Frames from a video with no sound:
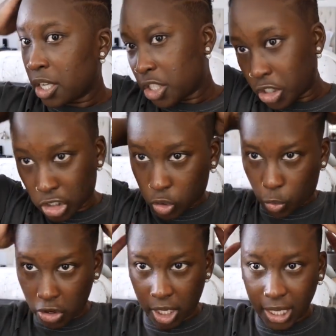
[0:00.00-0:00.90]
So just
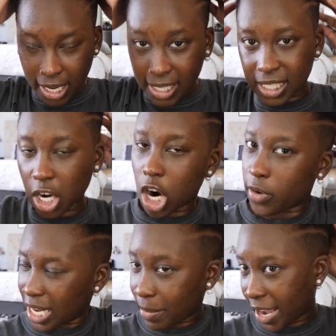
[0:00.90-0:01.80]
work it in. See,
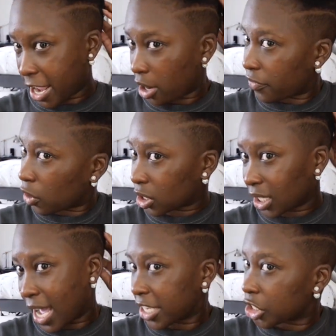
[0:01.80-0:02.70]
already my hair feels a
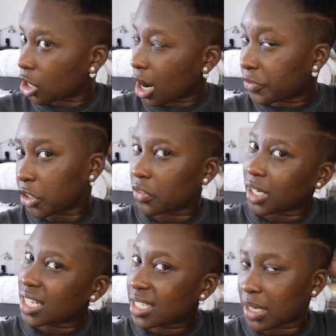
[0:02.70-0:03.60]
lot softer
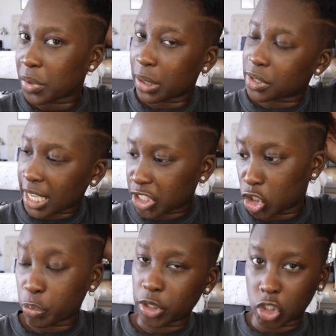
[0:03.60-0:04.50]
than it did when it was like
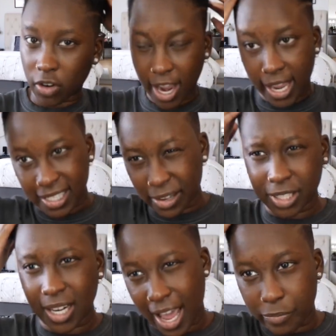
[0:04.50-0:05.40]
super dry,
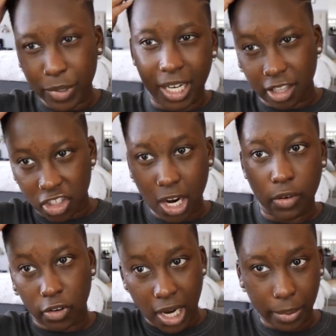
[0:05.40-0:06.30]
because I've been out of the shower
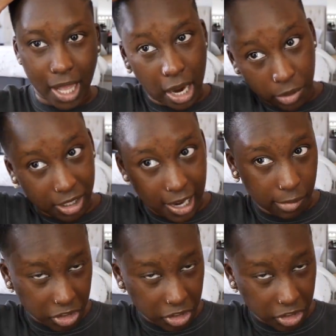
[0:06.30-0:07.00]
for a couple hours now.